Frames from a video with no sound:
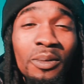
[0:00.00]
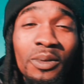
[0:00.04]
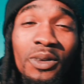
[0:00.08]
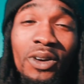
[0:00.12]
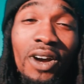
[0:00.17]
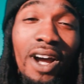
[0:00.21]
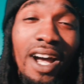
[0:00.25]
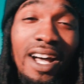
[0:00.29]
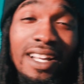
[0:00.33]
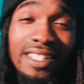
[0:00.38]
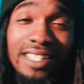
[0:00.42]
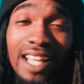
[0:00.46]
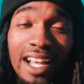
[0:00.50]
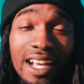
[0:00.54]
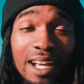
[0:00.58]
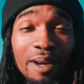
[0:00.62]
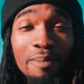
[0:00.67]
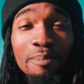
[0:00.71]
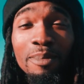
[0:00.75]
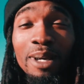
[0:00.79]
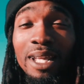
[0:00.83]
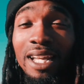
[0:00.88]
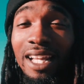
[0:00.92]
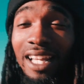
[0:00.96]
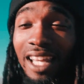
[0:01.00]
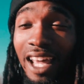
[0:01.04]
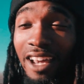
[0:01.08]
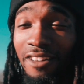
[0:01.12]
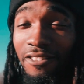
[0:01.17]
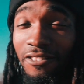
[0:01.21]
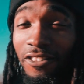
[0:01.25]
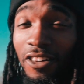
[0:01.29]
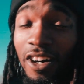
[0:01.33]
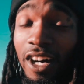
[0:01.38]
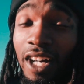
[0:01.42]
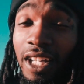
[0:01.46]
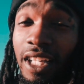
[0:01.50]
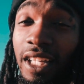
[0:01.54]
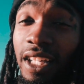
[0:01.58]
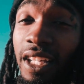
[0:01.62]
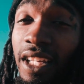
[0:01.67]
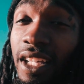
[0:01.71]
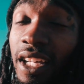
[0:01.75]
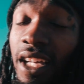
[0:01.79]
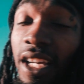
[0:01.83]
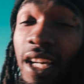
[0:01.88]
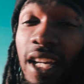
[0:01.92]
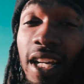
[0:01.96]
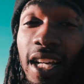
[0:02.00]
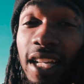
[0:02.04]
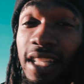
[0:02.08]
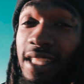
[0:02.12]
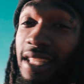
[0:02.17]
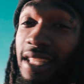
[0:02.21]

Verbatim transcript: All them crimes I committed, like fuck it,